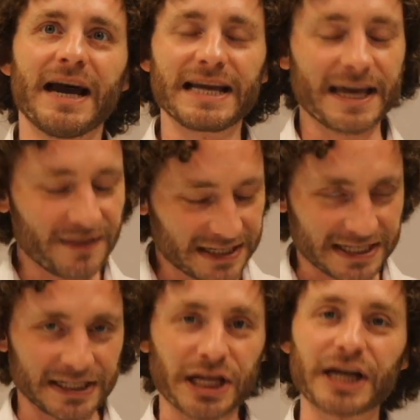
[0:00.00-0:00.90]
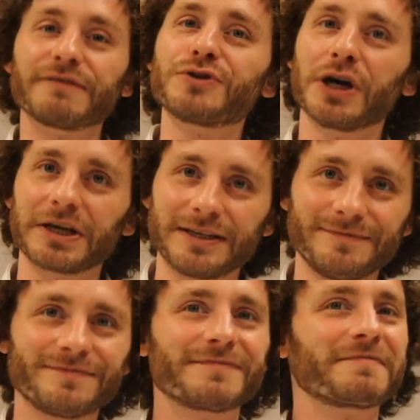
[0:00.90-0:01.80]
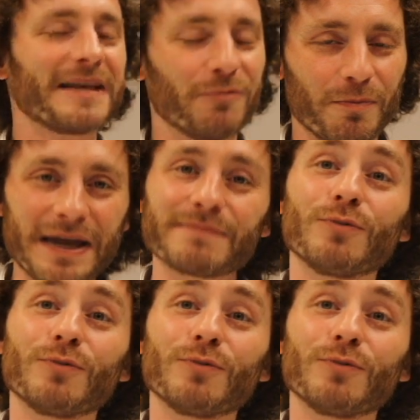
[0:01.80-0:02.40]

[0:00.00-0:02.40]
Again, this is a lot of jargon. It will make